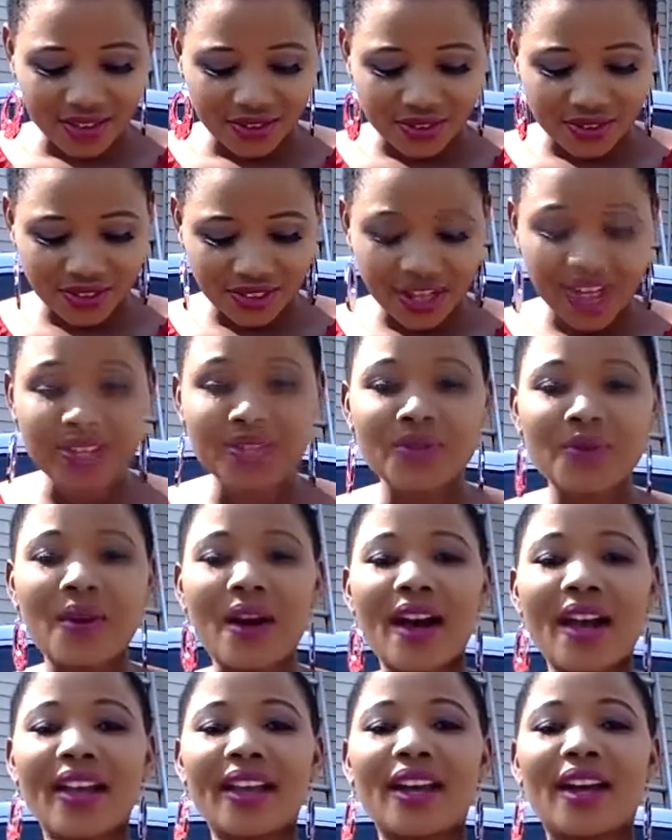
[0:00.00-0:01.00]
so that's
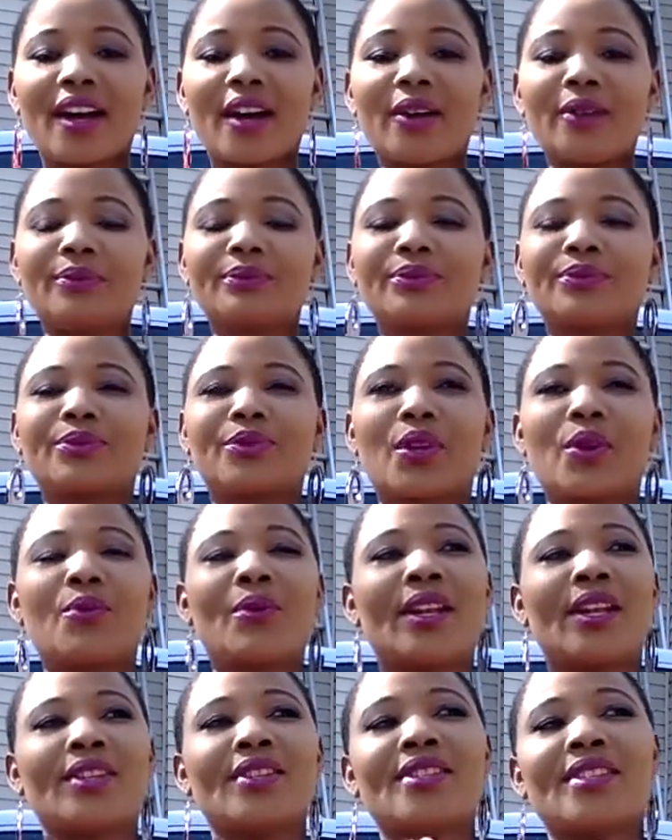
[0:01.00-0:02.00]
why
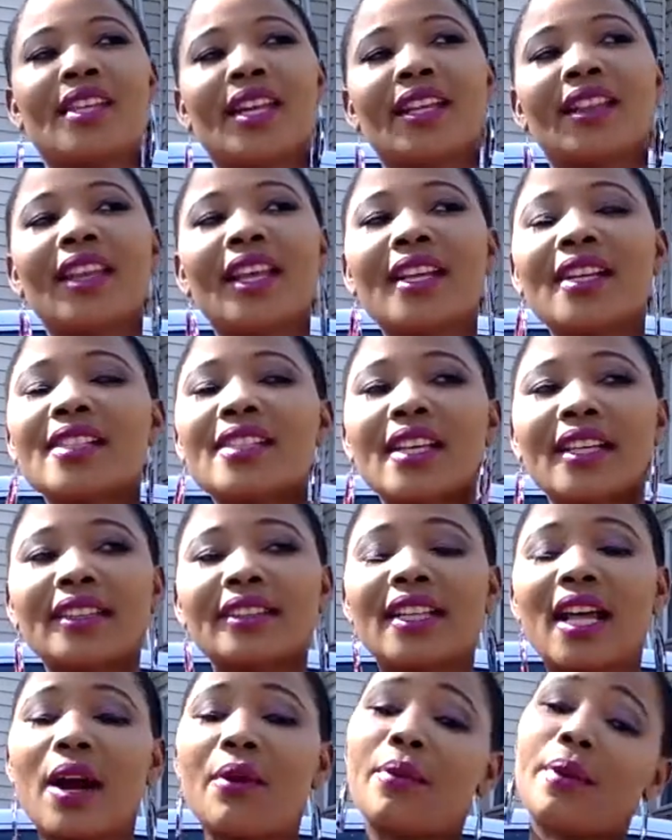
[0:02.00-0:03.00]
when I see things
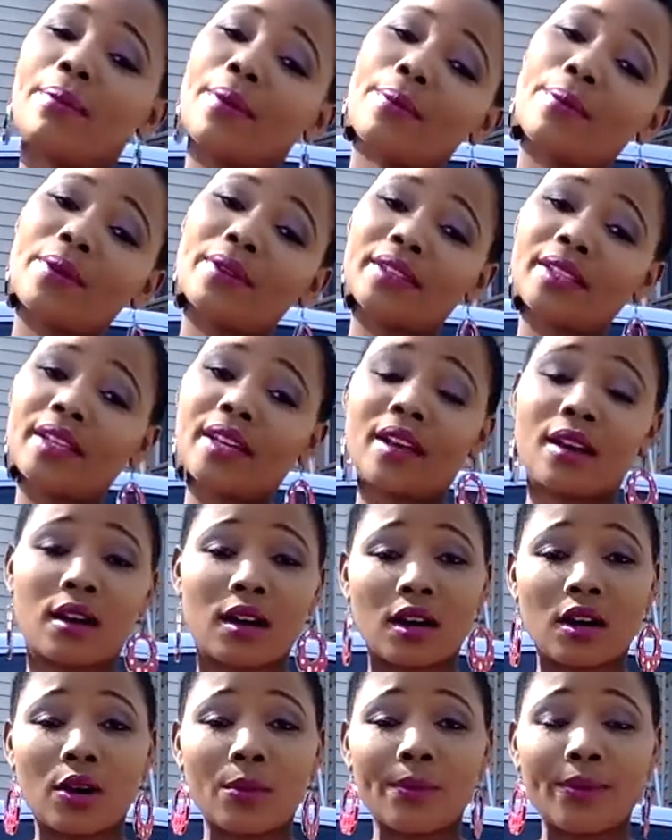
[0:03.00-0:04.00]
like that, when people need
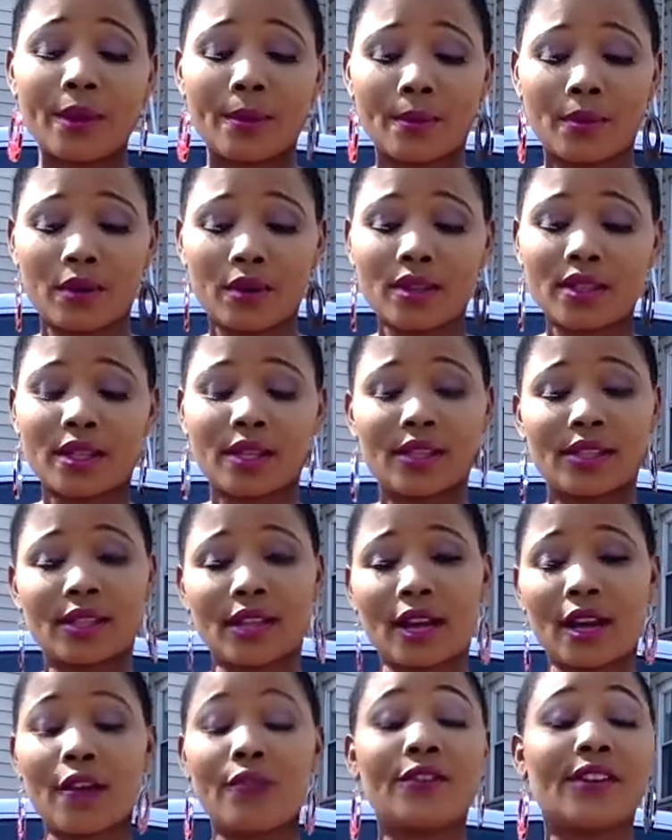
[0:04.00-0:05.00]
help the most and
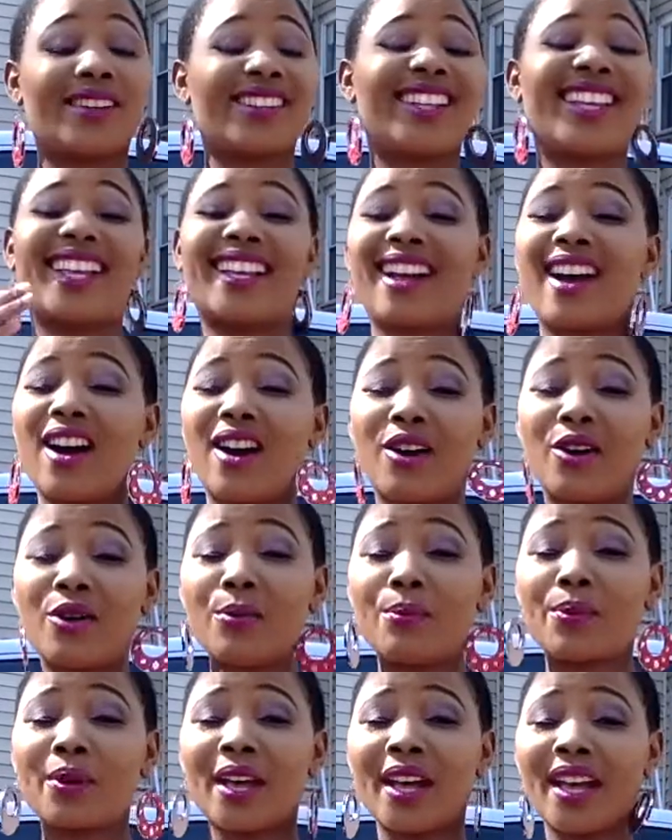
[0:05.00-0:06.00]
stuff, and they can help,
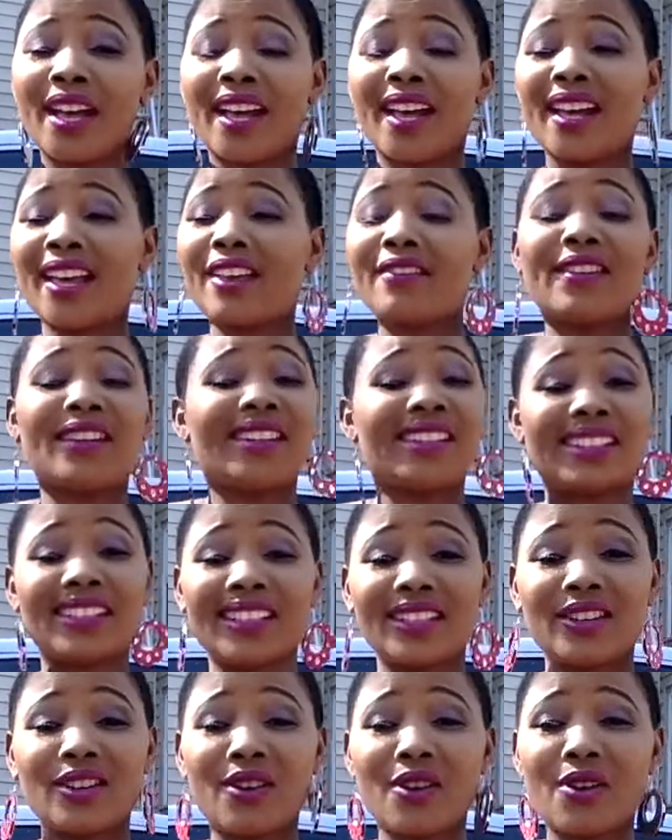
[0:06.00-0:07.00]
even a
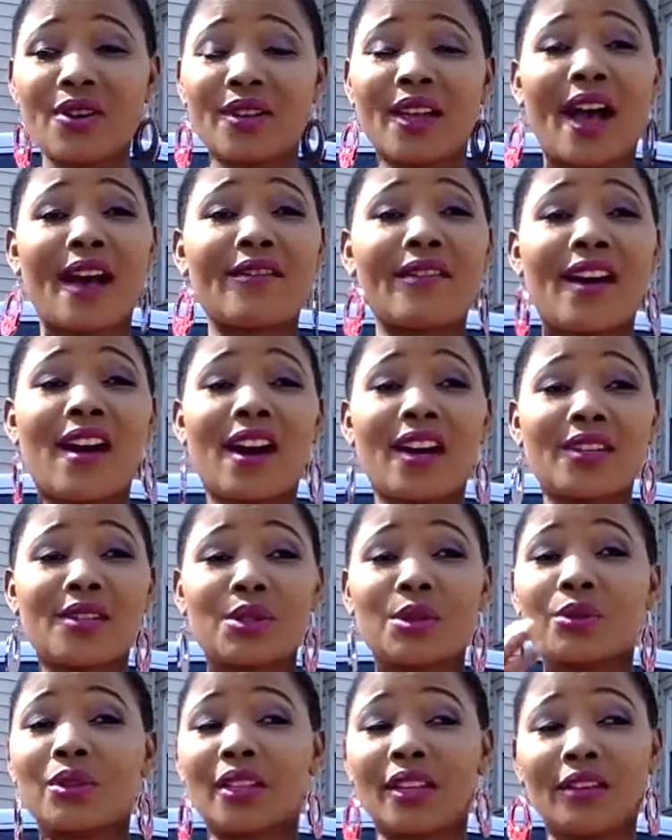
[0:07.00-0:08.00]
little, they have a heart
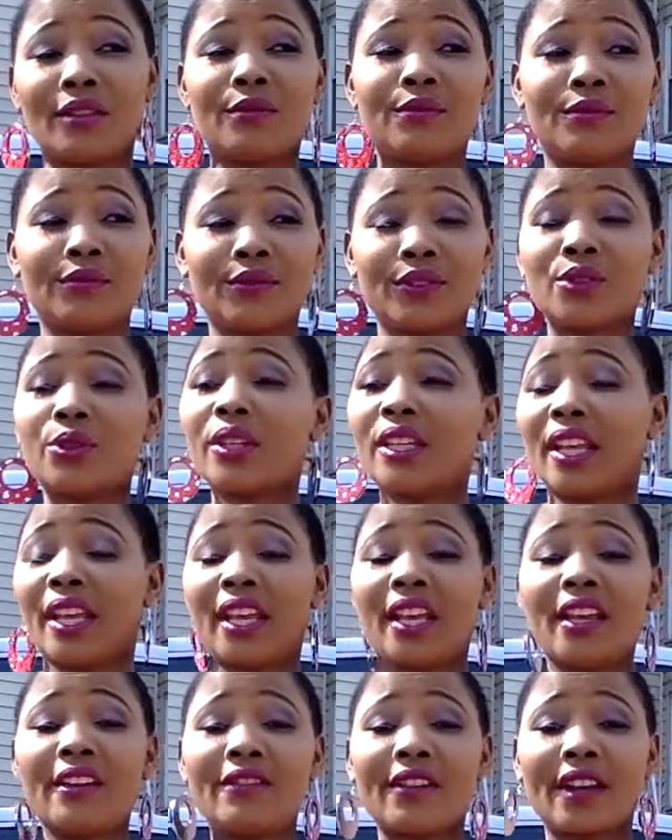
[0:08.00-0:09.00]
to
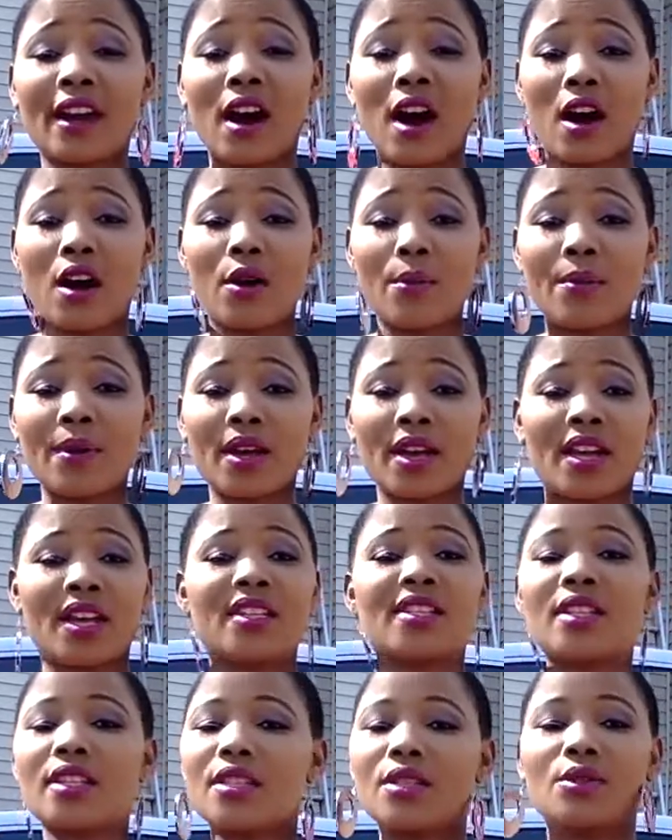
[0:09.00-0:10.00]
give and help.
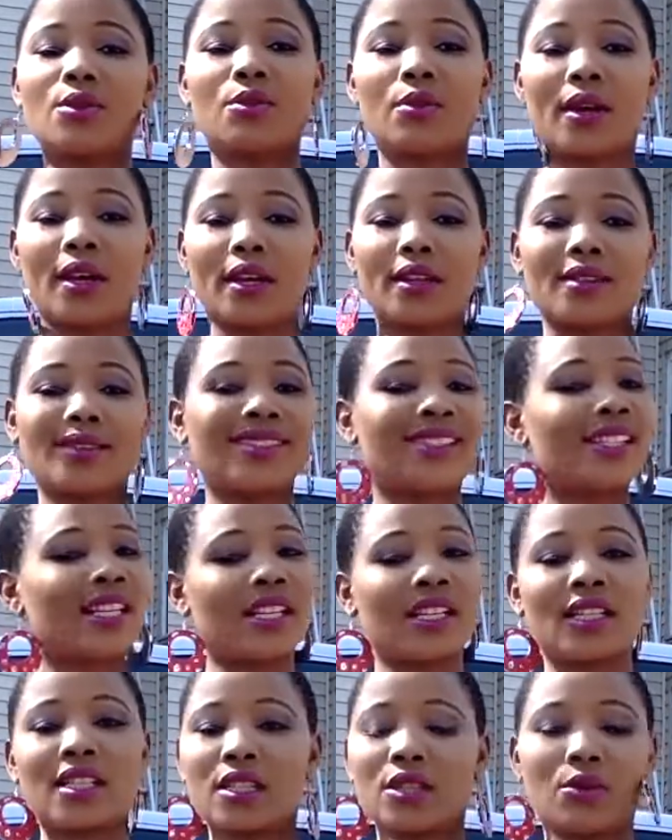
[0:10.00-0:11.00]
Just do it.
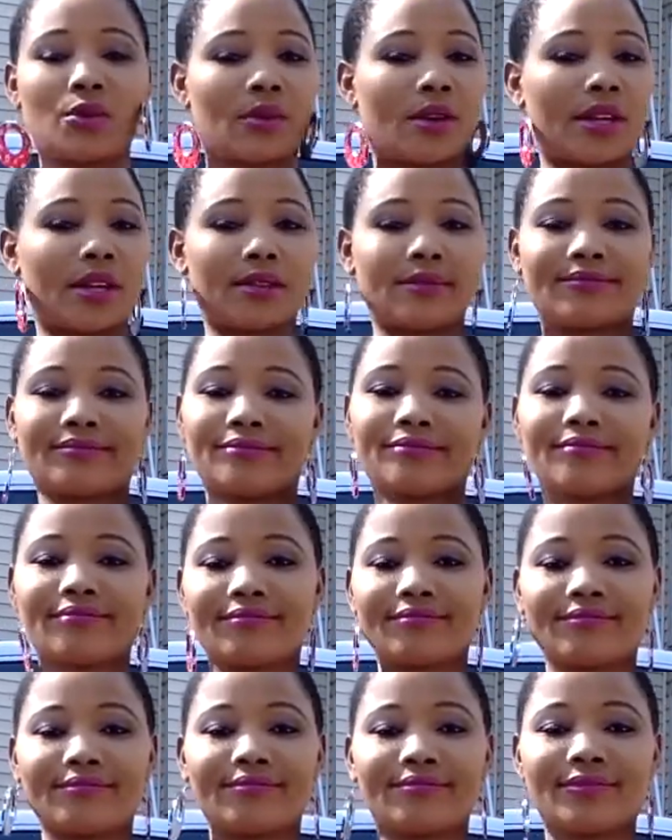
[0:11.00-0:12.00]
Just do it.
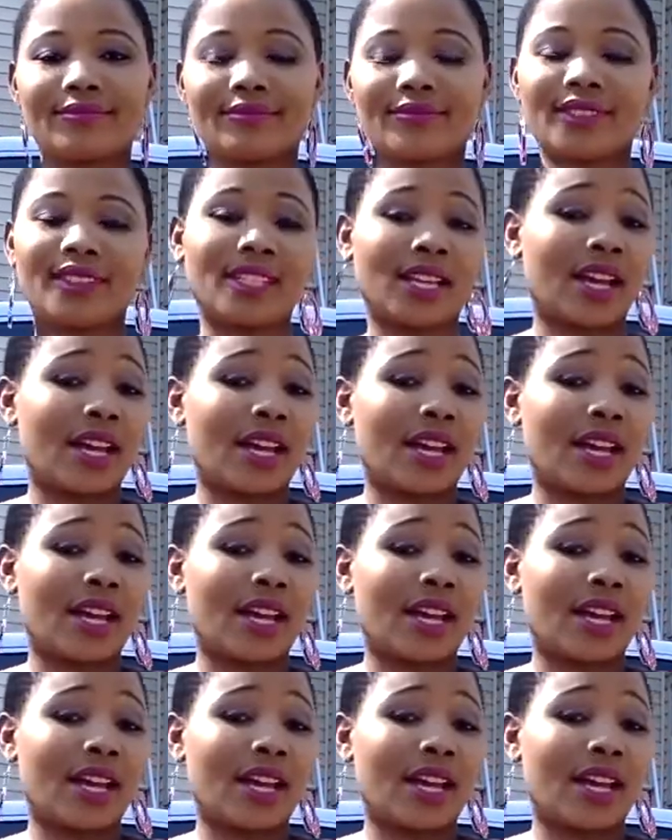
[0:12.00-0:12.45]
Just